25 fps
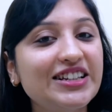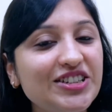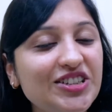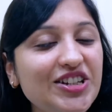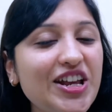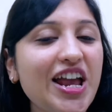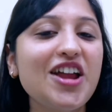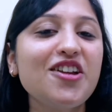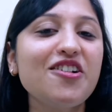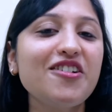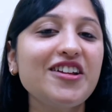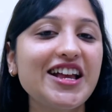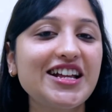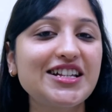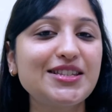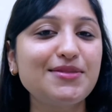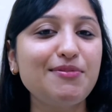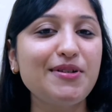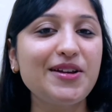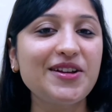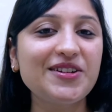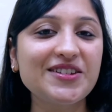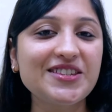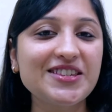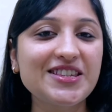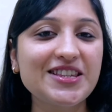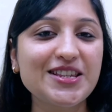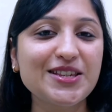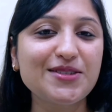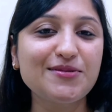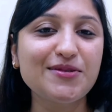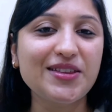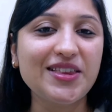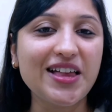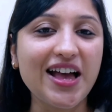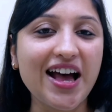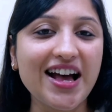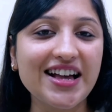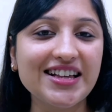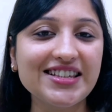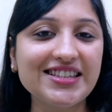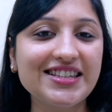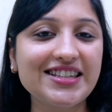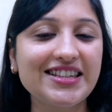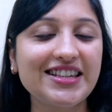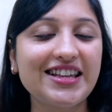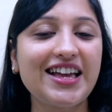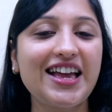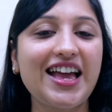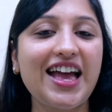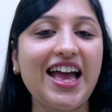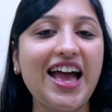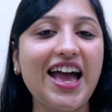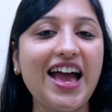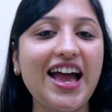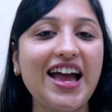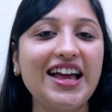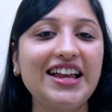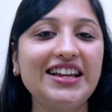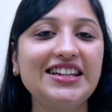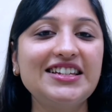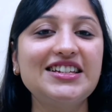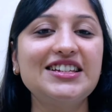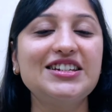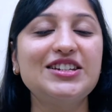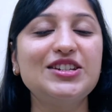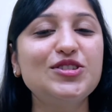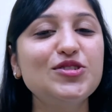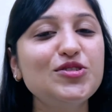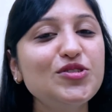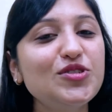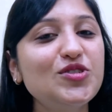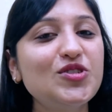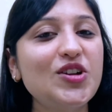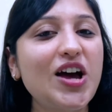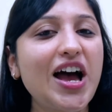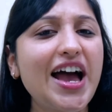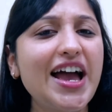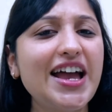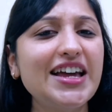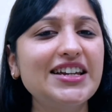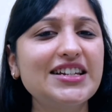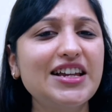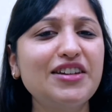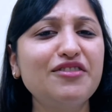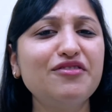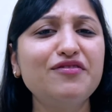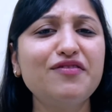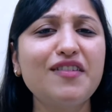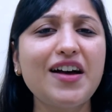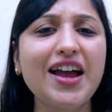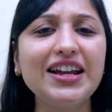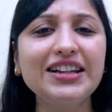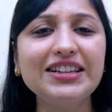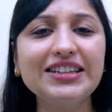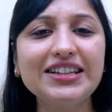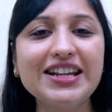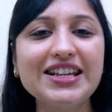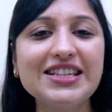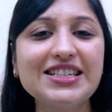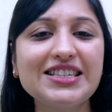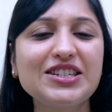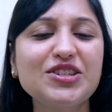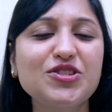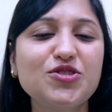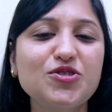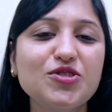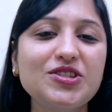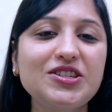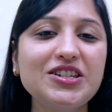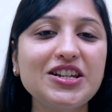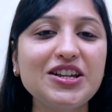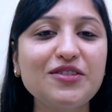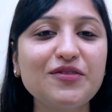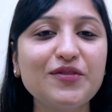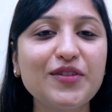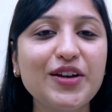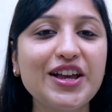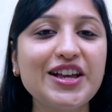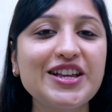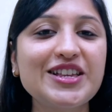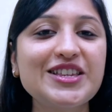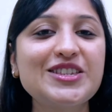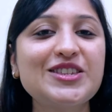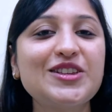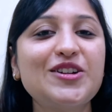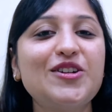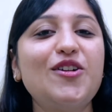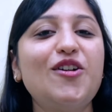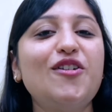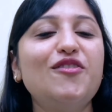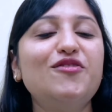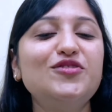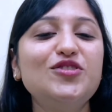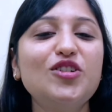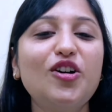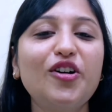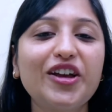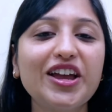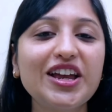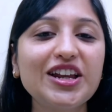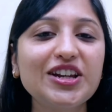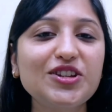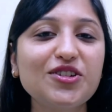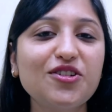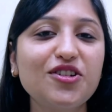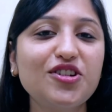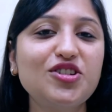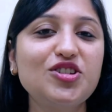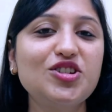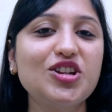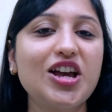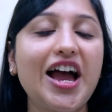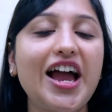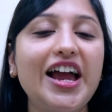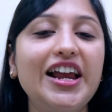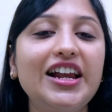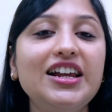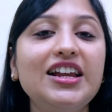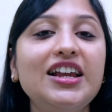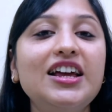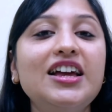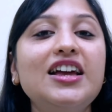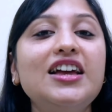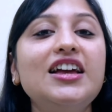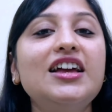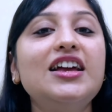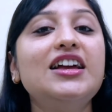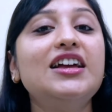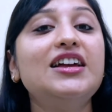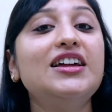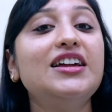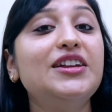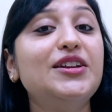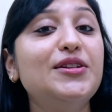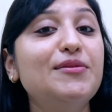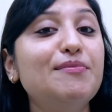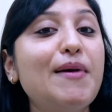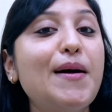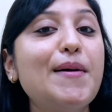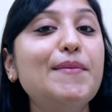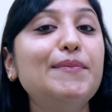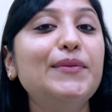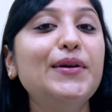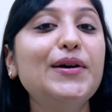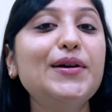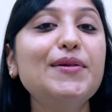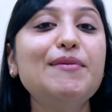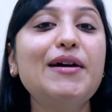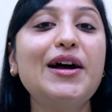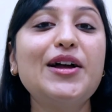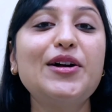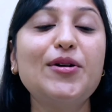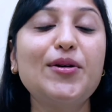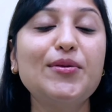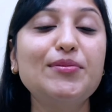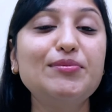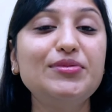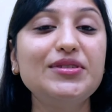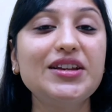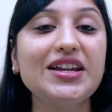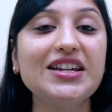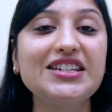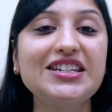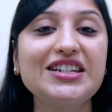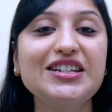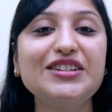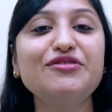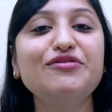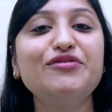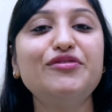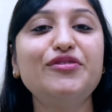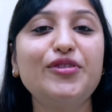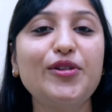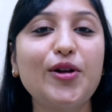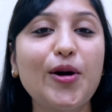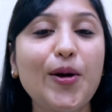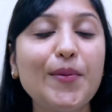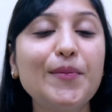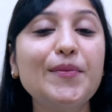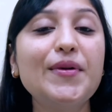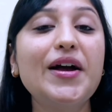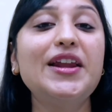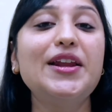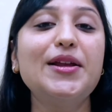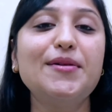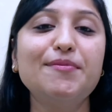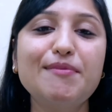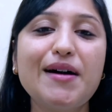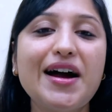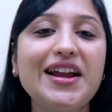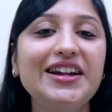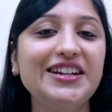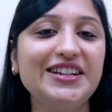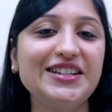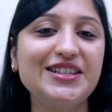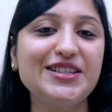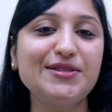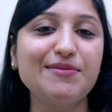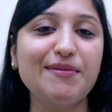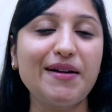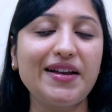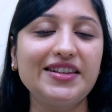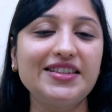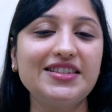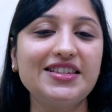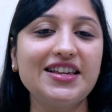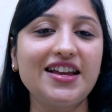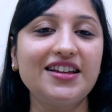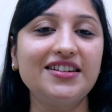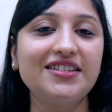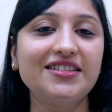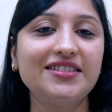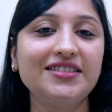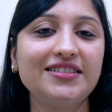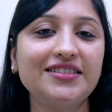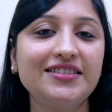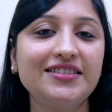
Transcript: Share your experiences with us and do try it and find these interesting ways of talking to your child. Remember, by operating from an abundance mindset.